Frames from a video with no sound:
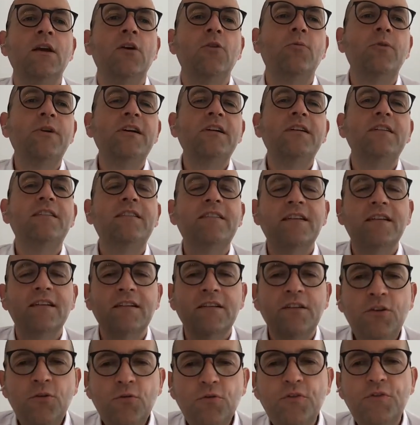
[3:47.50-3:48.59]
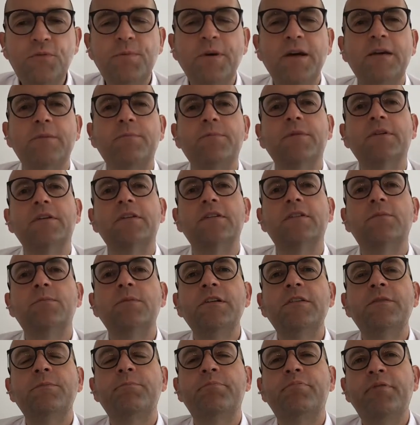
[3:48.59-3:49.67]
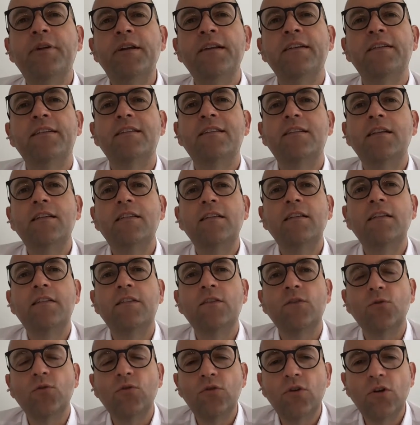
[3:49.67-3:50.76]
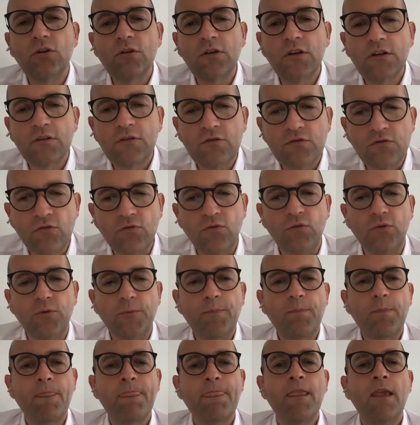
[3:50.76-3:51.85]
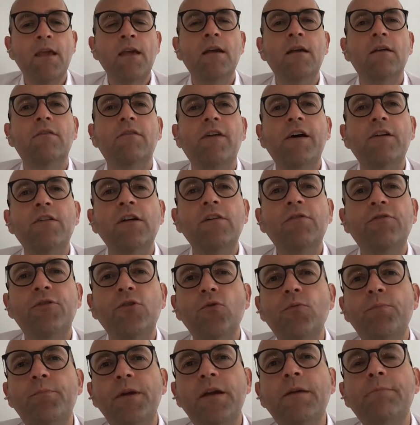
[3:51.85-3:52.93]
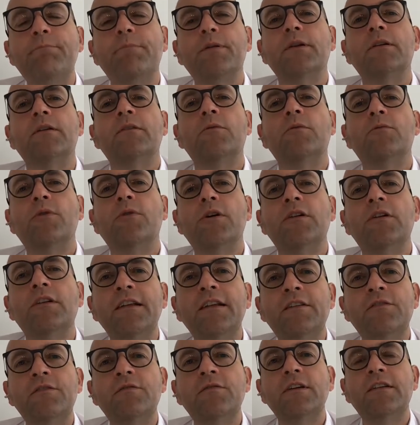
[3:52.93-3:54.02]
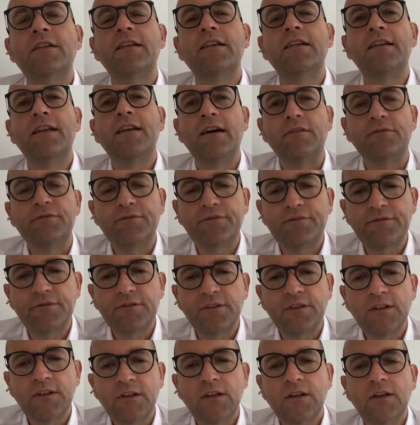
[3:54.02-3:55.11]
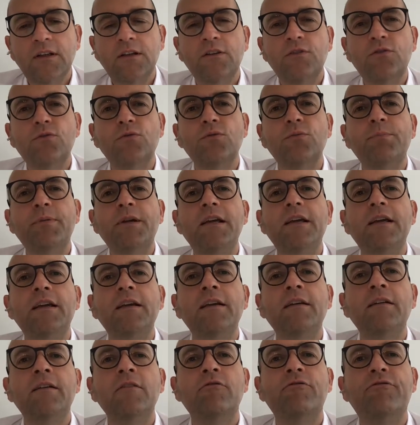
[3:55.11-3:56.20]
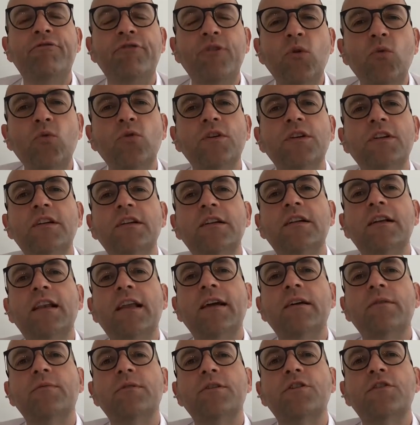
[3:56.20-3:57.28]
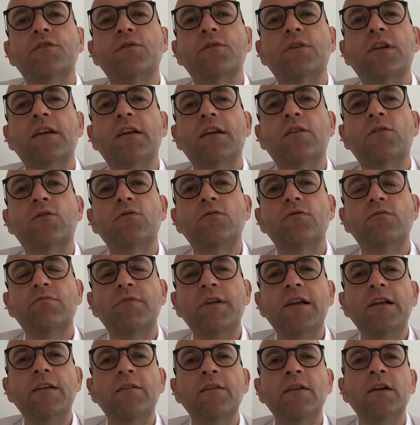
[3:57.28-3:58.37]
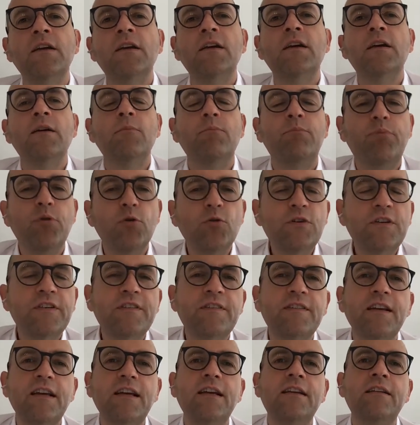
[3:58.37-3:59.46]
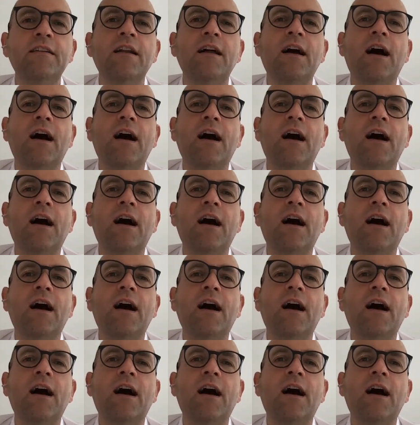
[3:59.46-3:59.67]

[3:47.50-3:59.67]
With newspapers, with print, this is no longer true. Very few people were literate enough to be fluent in a language so that they could read books in